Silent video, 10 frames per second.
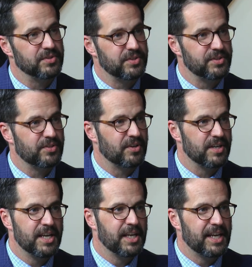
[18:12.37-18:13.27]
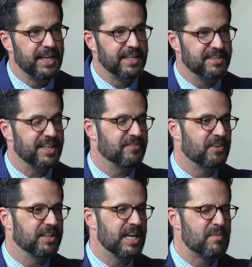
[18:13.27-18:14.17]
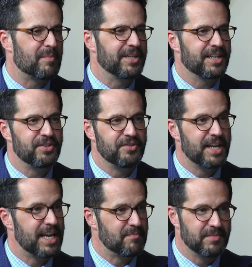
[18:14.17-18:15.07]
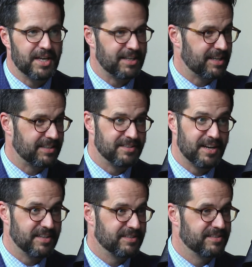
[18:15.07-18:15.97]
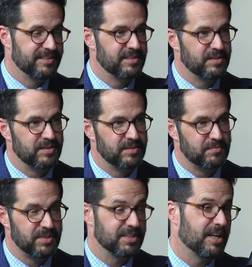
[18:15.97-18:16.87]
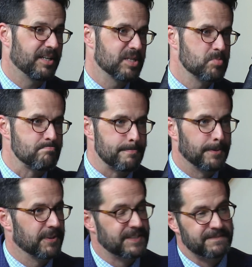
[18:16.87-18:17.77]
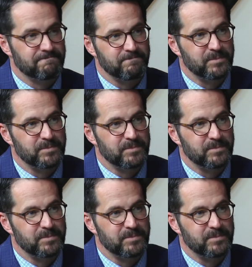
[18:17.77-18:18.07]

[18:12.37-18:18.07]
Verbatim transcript: so you start, and it's like a fun game. How many can you name? oh, yeah. I, and not, Messiah, Christ. I mean, Messiah. of course, those obviously, but yeah.